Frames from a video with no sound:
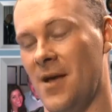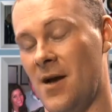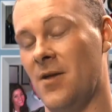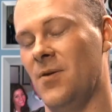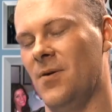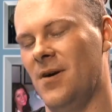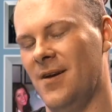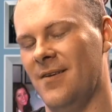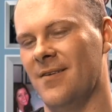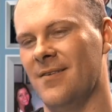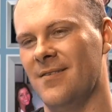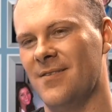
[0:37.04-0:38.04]
Yeah, you are
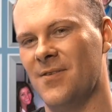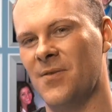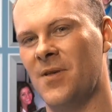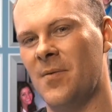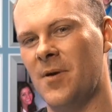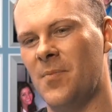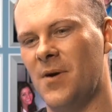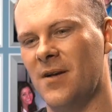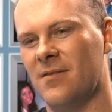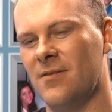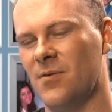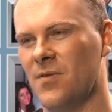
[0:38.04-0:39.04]
here. So tell me
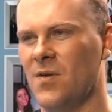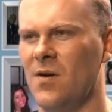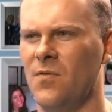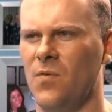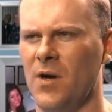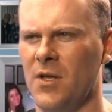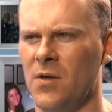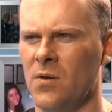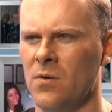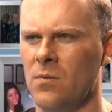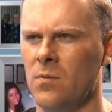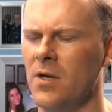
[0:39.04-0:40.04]
about yourself. Where
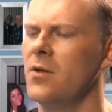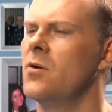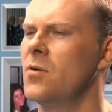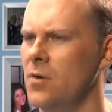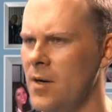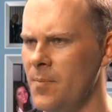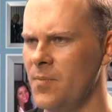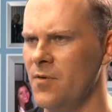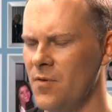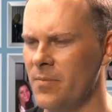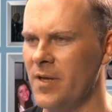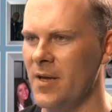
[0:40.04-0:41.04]
you grew up?
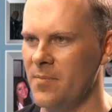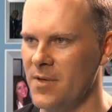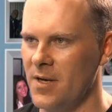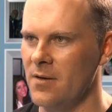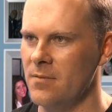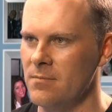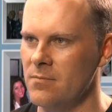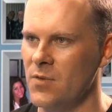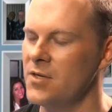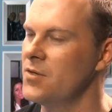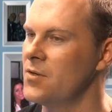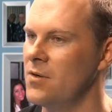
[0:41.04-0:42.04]
You're from Cape Town.
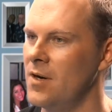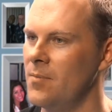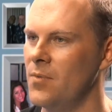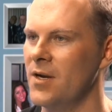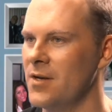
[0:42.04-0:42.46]
Where did you grow up?